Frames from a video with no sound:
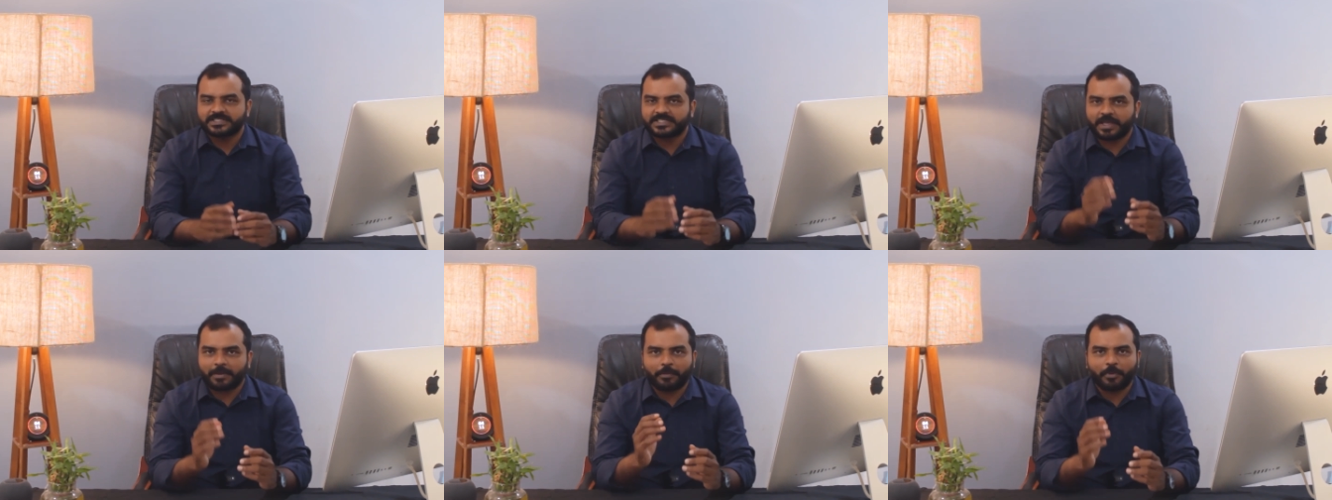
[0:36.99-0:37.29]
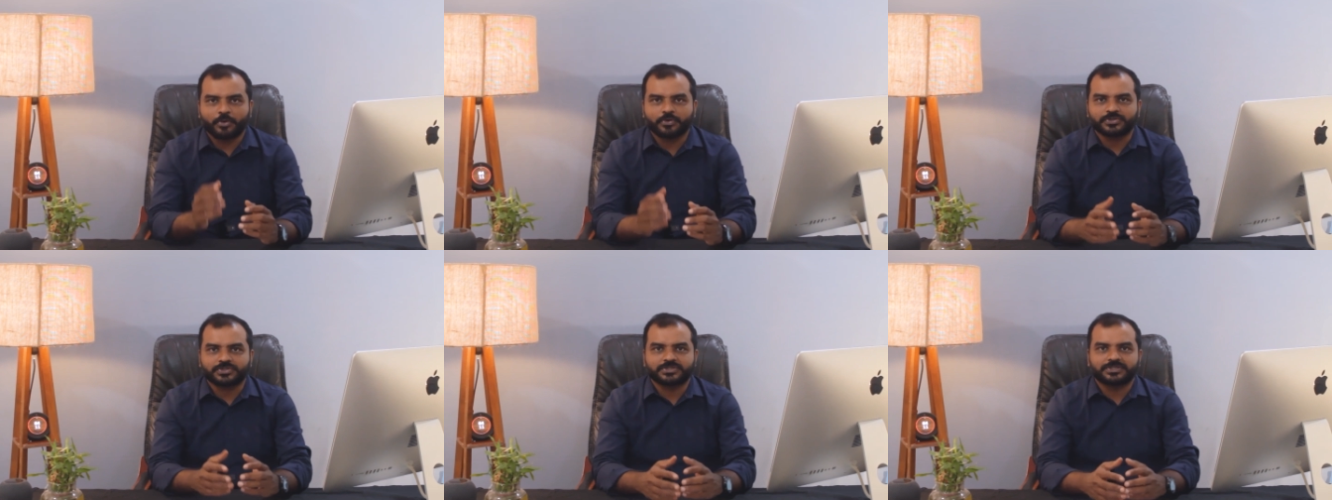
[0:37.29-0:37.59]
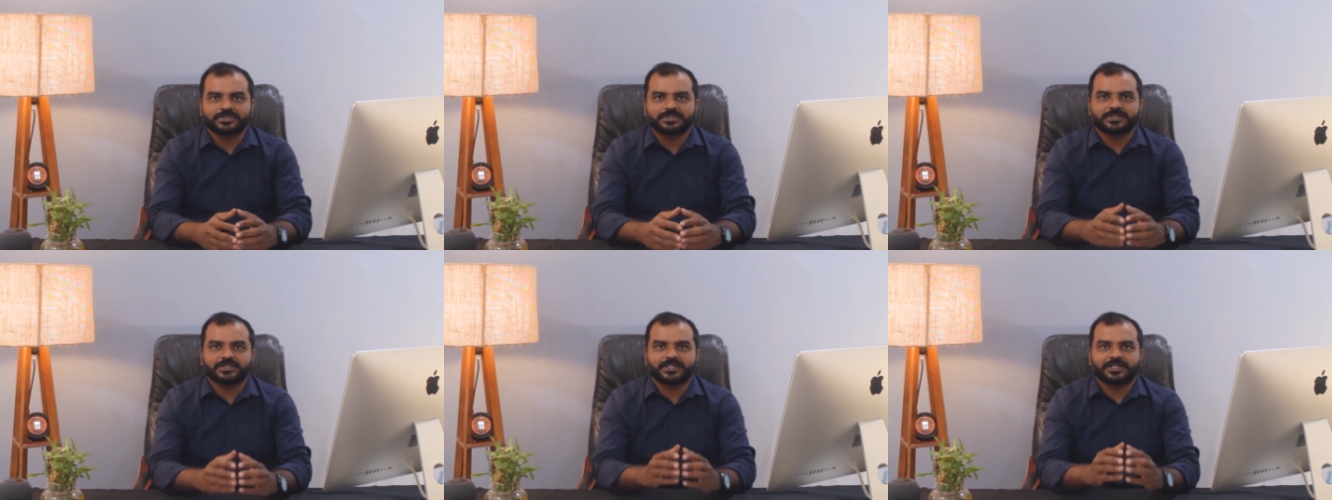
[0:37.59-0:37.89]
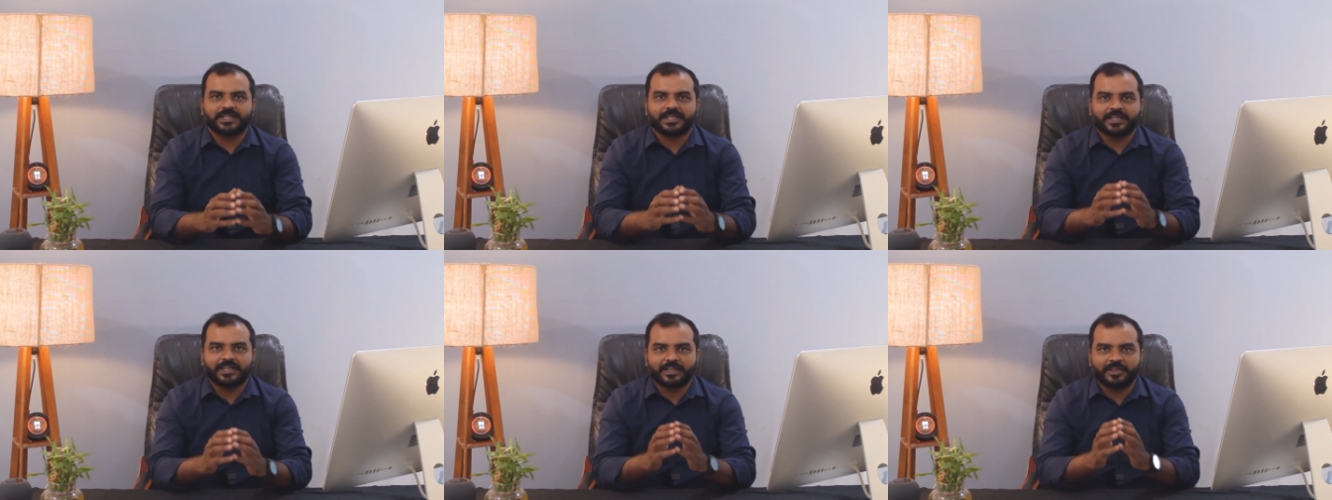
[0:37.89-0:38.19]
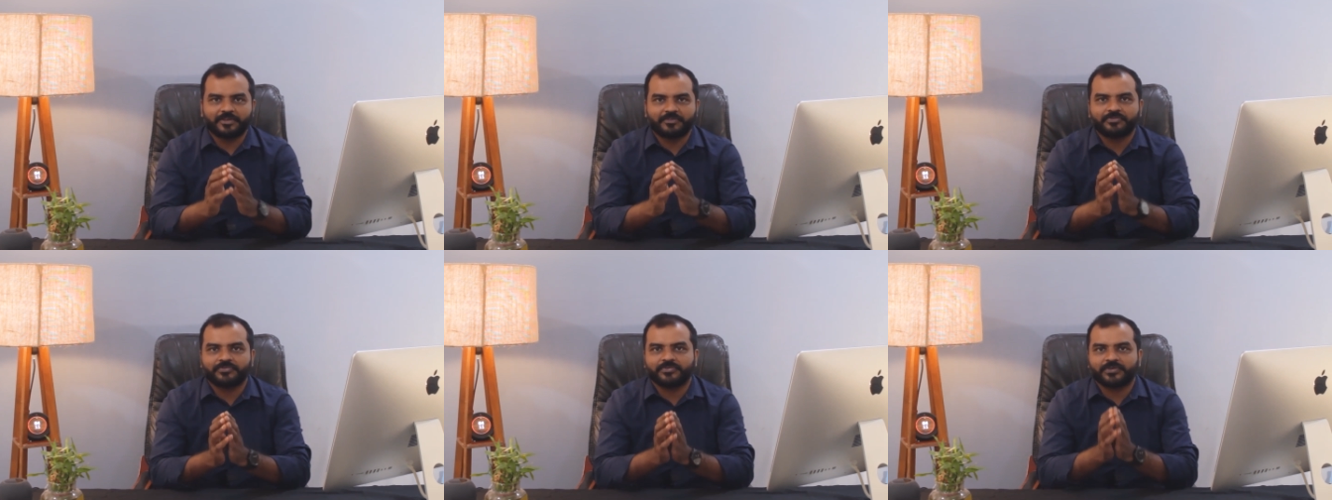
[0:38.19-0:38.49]
Suppose
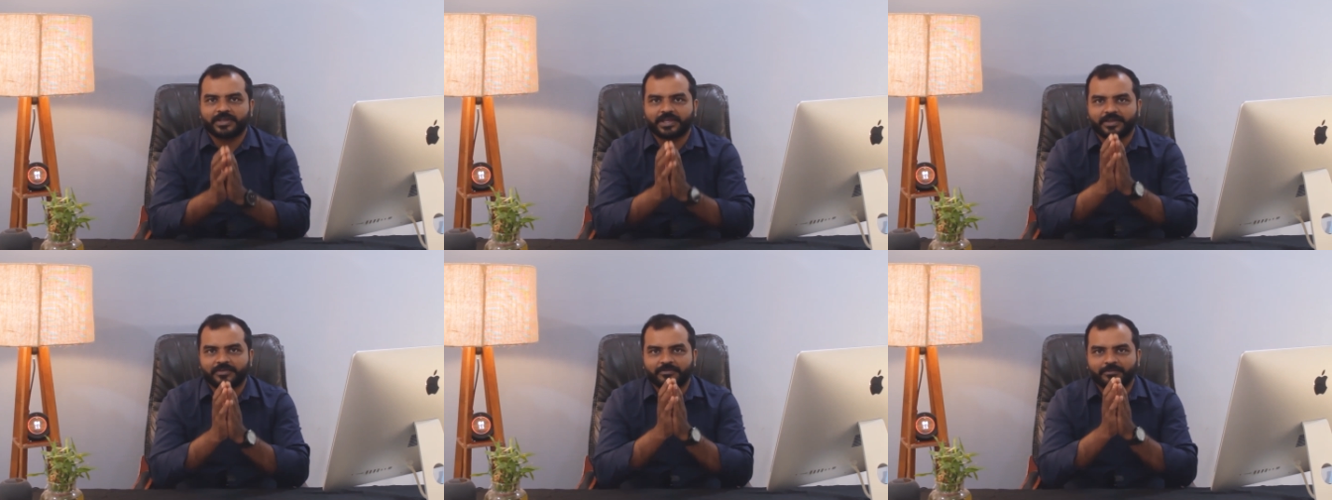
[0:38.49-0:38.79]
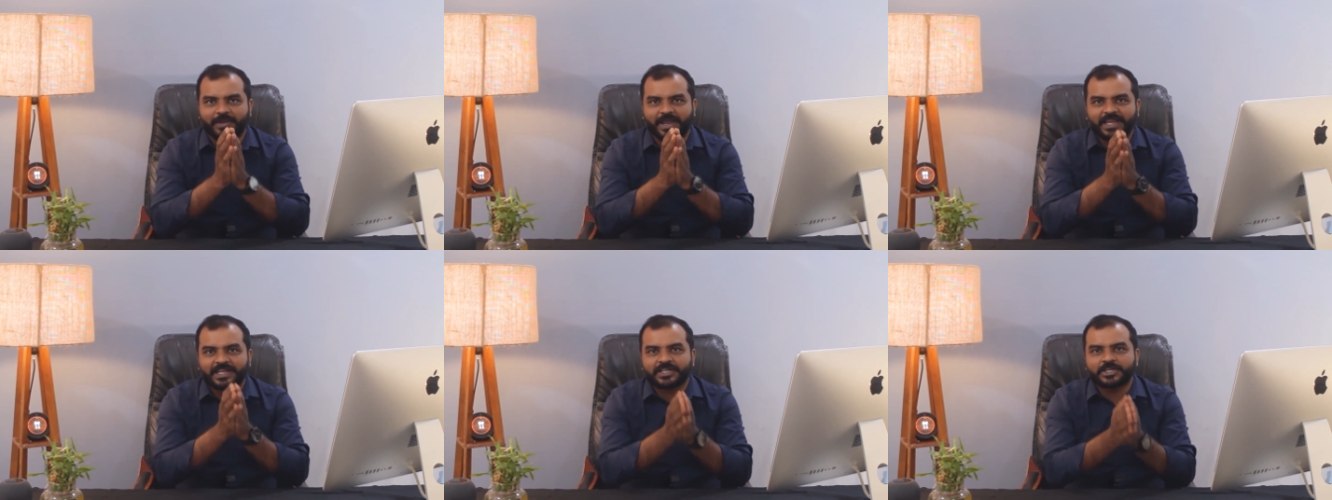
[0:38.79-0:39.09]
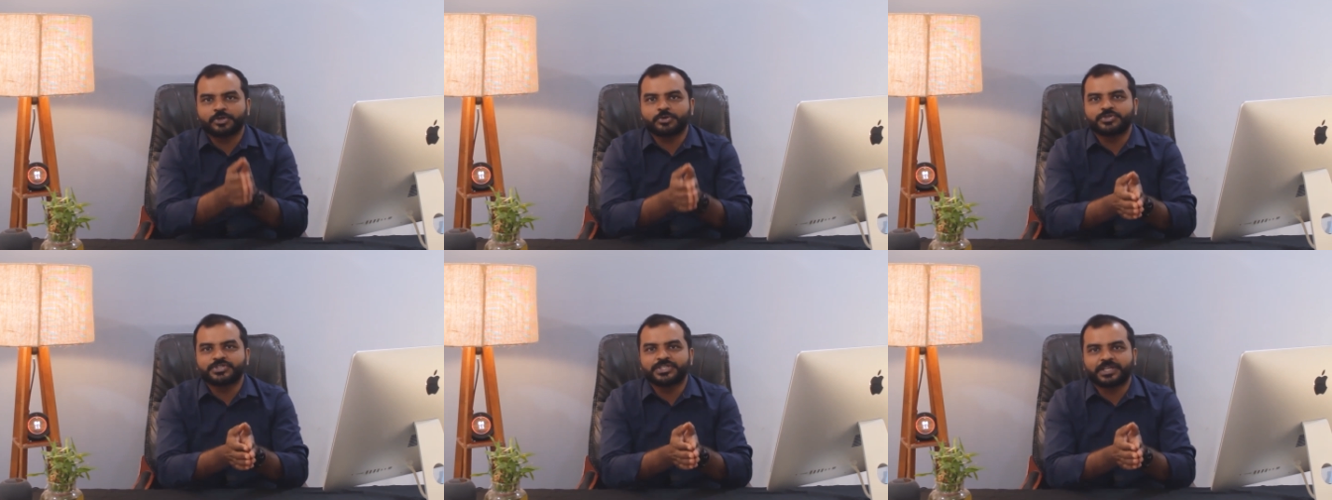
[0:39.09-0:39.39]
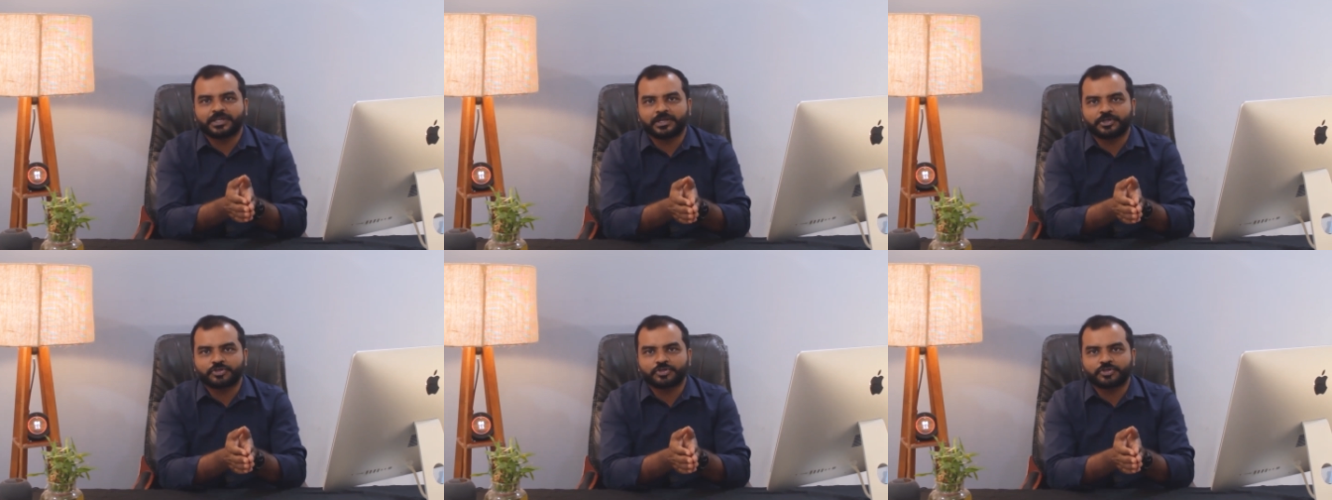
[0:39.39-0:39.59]
if by introducing